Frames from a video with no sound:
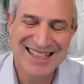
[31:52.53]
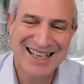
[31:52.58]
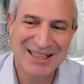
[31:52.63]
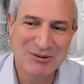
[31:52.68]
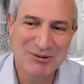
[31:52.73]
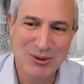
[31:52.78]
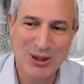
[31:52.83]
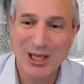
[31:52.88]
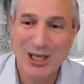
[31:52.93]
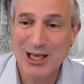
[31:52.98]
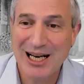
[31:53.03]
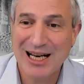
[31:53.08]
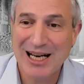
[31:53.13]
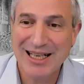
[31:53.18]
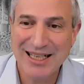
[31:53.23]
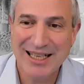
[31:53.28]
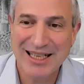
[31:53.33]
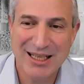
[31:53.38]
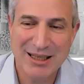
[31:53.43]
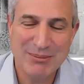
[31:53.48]
and where
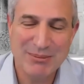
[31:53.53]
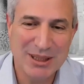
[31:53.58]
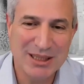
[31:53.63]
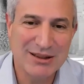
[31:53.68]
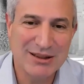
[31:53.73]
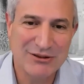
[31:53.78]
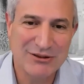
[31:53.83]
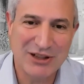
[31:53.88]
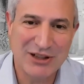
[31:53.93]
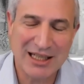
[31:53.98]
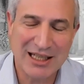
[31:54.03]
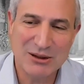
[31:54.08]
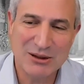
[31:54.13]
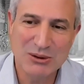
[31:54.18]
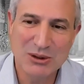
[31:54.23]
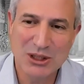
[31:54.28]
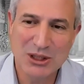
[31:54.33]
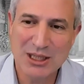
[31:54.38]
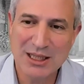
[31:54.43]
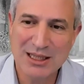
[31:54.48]
I am in the
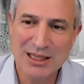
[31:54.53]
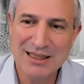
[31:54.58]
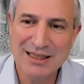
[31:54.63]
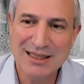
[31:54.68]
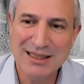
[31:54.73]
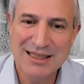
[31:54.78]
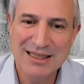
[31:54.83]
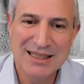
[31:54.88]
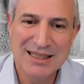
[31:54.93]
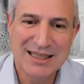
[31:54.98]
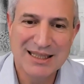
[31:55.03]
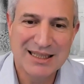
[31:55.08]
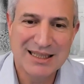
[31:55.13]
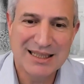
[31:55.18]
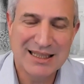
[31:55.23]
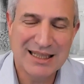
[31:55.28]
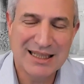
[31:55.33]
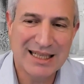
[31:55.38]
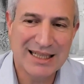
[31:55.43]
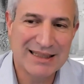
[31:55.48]
value chain?
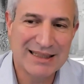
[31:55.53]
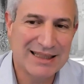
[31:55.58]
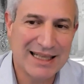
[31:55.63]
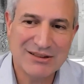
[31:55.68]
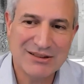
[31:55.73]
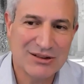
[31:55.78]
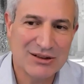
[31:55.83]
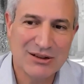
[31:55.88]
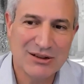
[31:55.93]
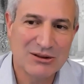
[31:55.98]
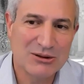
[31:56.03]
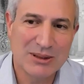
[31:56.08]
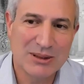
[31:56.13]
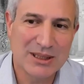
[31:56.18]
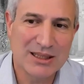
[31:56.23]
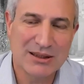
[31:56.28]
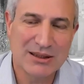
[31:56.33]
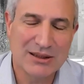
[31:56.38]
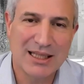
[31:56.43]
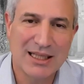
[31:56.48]
And that's going to
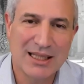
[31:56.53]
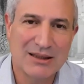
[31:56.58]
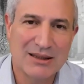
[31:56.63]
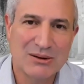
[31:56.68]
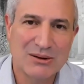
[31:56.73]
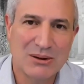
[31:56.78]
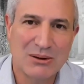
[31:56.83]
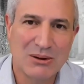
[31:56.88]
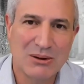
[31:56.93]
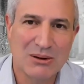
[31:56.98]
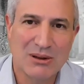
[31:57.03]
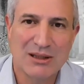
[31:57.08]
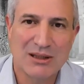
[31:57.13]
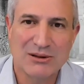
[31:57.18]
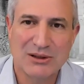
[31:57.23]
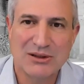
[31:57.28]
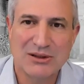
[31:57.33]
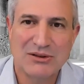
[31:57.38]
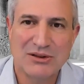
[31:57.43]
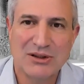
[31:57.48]
trickle down to all
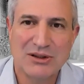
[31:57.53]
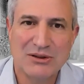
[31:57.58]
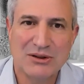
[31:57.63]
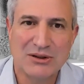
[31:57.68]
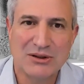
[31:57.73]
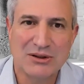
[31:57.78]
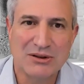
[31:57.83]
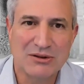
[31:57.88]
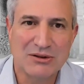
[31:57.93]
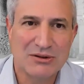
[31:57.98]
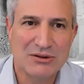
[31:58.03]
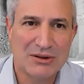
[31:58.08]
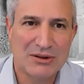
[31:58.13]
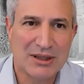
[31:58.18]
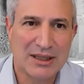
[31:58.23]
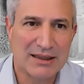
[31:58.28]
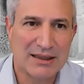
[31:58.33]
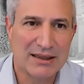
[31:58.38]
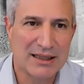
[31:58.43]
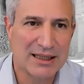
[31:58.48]
our decisions.
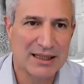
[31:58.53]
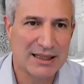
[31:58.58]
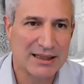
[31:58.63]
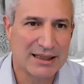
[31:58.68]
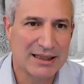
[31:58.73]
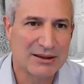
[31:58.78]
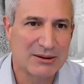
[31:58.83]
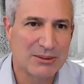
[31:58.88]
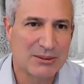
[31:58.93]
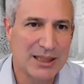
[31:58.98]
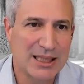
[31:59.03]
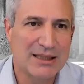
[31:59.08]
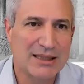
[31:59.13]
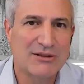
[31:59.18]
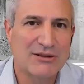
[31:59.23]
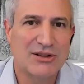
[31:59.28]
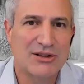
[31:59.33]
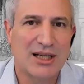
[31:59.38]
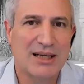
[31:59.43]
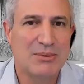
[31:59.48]
I think a great
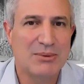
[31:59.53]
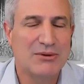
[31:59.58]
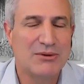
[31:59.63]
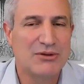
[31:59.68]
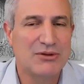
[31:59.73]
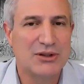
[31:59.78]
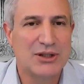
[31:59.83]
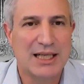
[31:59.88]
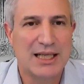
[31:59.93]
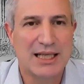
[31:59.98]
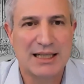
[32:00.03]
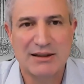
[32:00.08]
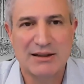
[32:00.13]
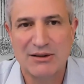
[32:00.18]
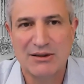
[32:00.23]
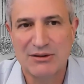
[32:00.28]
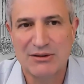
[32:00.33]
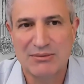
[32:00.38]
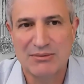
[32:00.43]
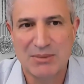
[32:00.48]
example for
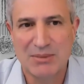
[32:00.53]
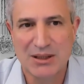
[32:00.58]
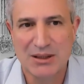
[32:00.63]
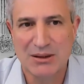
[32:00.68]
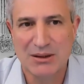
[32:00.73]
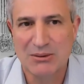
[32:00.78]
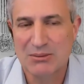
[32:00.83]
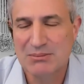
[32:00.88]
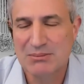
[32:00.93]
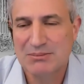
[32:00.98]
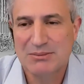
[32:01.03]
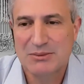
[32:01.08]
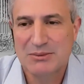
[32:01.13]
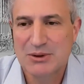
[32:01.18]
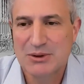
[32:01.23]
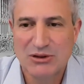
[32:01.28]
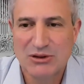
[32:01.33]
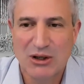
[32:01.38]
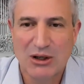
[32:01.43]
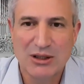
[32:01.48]
that is,
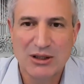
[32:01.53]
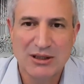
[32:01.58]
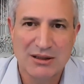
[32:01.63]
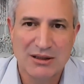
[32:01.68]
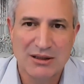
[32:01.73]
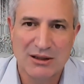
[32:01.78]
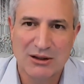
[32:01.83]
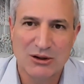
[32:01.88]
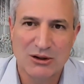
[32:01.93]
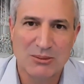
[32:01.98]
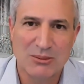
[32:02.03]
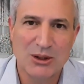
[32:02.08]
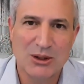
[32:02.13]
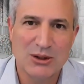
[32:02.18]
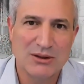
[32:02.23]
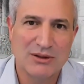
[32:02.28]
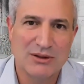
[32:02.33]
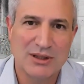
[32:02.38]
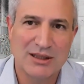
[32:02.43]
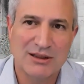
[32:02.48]
we saw it in the automotive